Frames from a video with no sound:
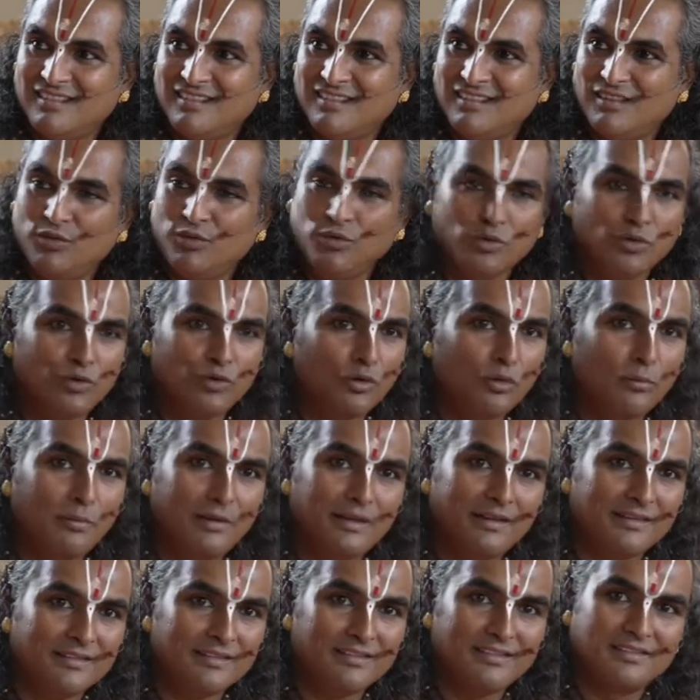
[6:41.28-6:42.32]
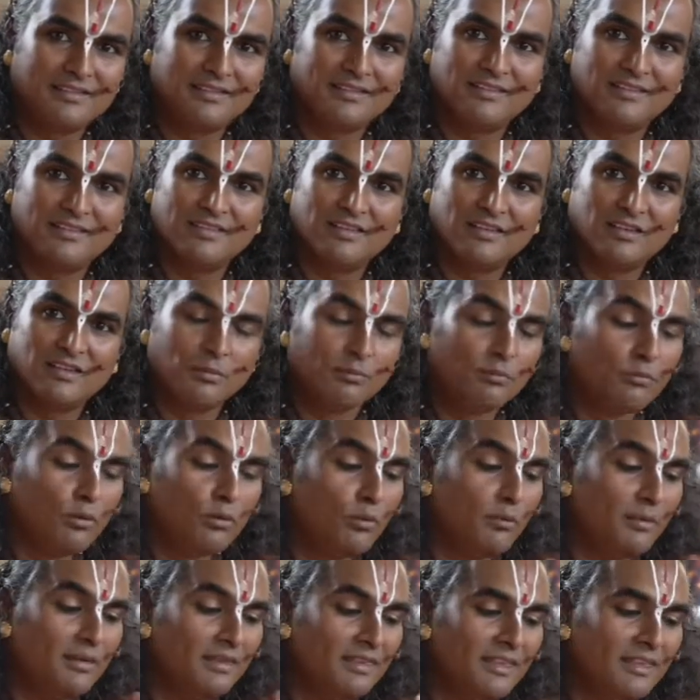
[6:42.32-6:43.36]
You know best. The
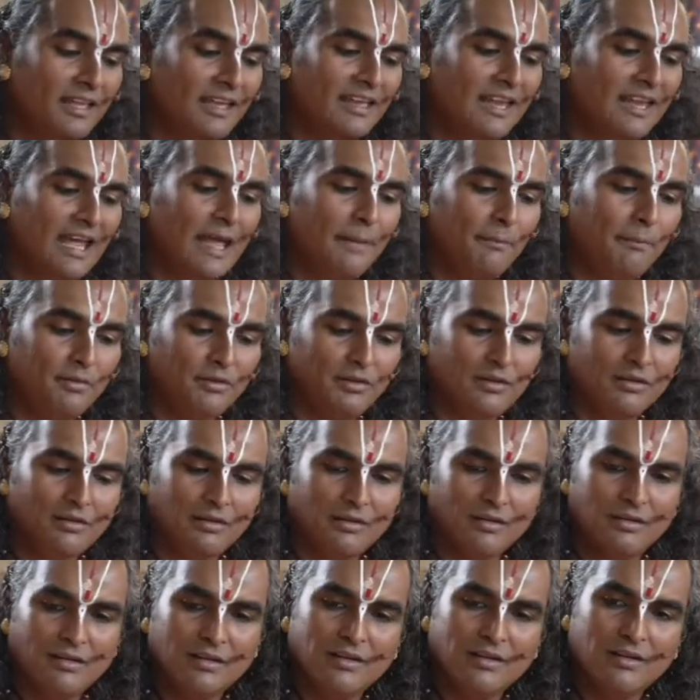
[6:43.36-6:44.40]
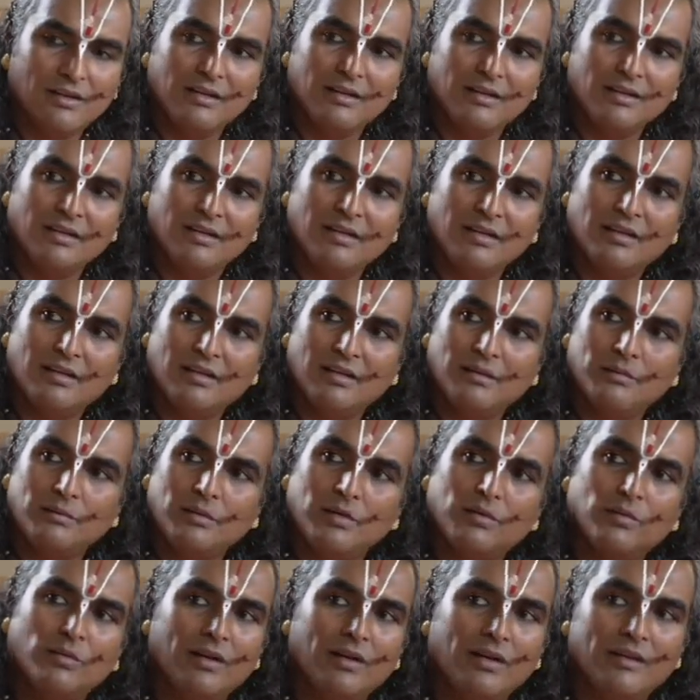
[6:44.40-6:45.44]
moment that happened,
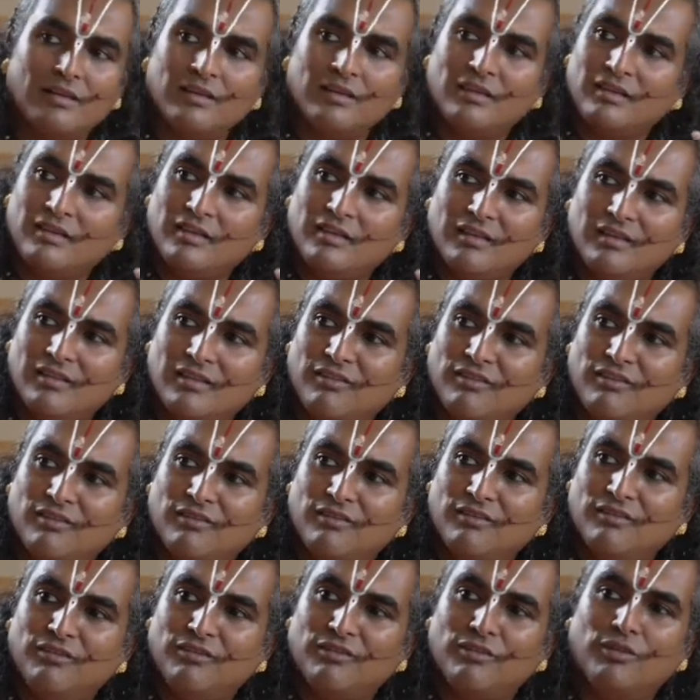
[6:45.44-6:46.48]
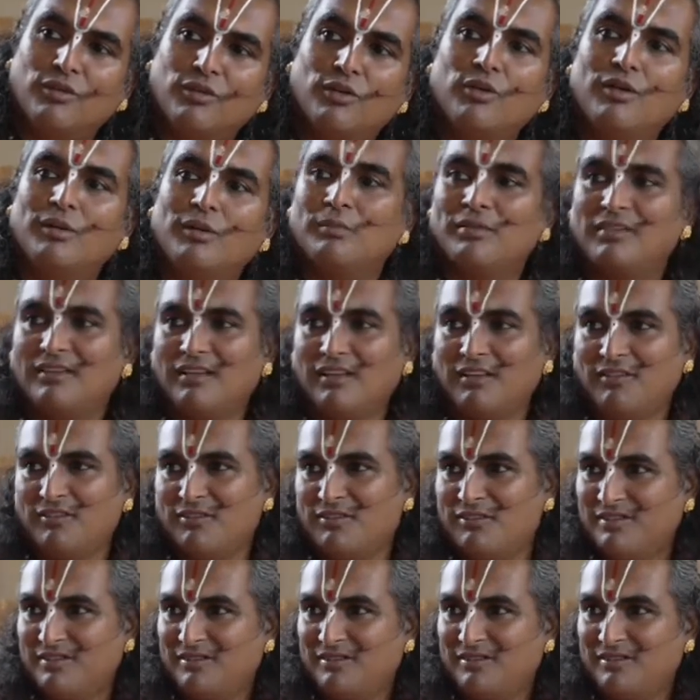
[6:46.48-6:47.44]
Bhagavan threw himself.